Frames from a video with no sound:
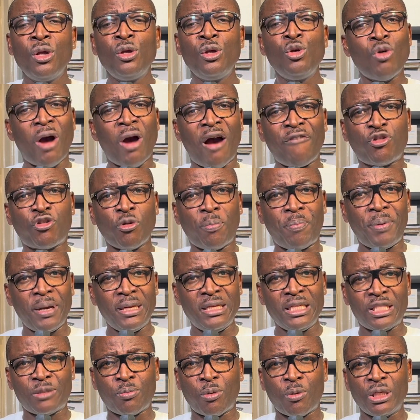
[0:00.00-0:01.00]
you have to pay
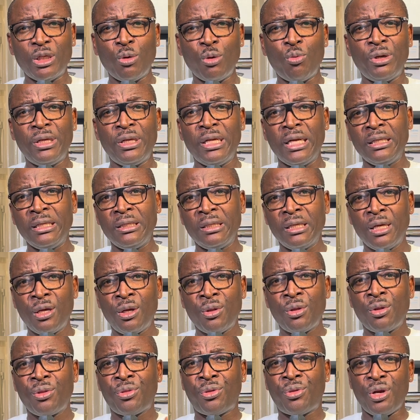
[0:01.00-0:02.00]
this money within
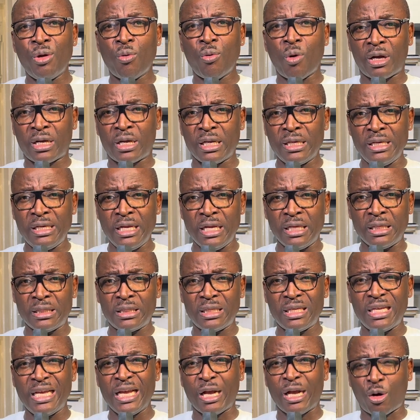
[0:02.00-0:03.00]
3 working days,
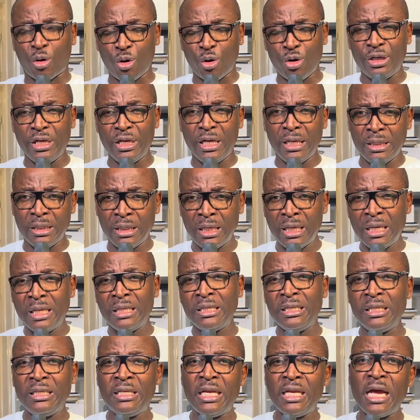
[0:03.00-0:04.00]
including
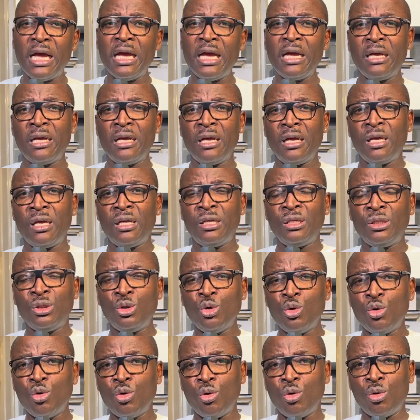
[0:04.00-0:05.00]
the day
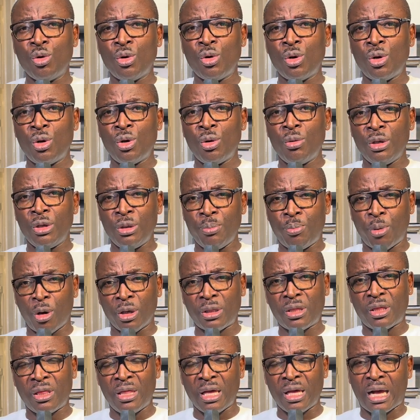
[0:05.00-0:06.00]
you
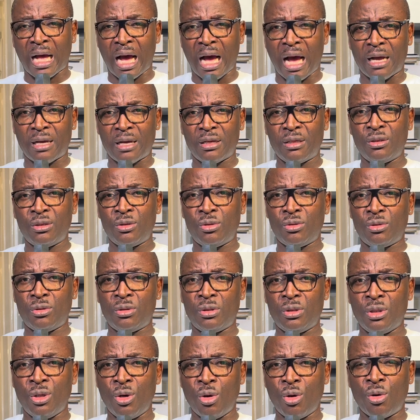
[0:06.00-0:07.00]
bought the car.
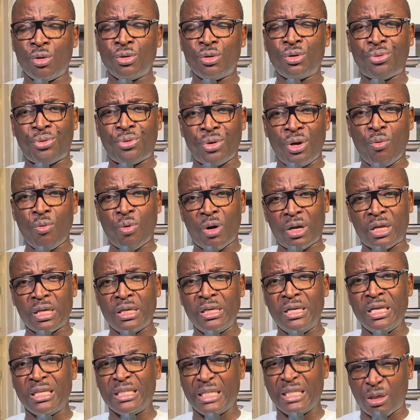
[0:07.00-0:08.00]
3
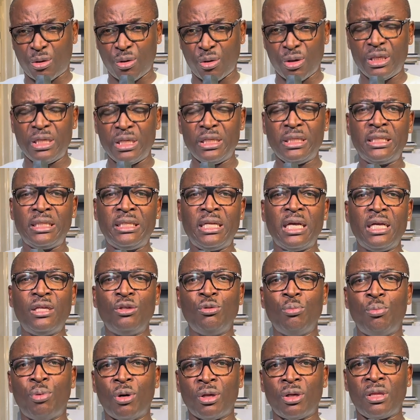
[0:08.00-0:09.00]
working days, including the day
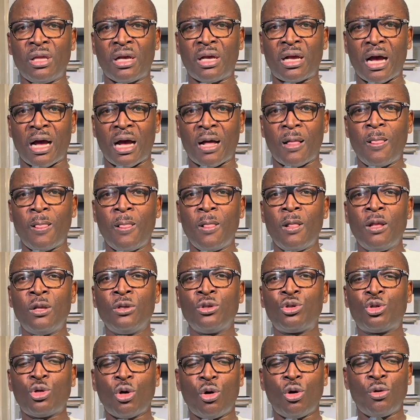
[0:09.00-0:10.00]
you bought the car.
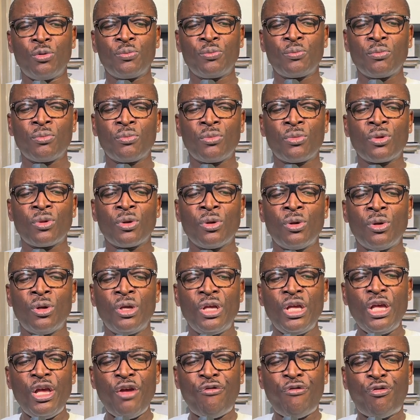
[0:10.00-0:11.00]
So,
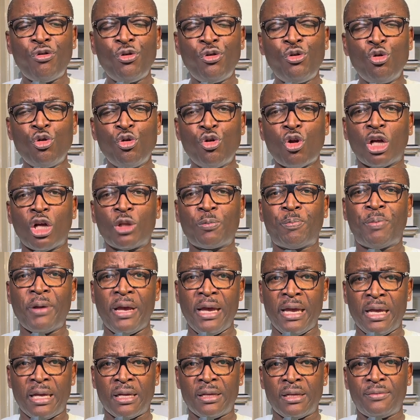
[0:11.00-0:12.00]
if you do not
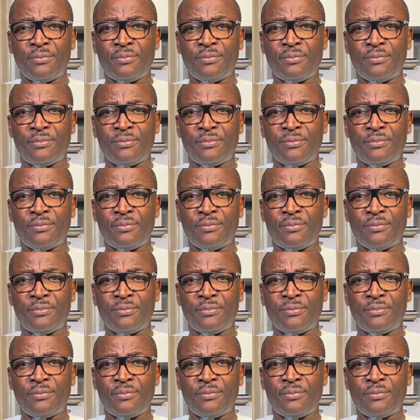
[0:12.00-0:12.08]
pay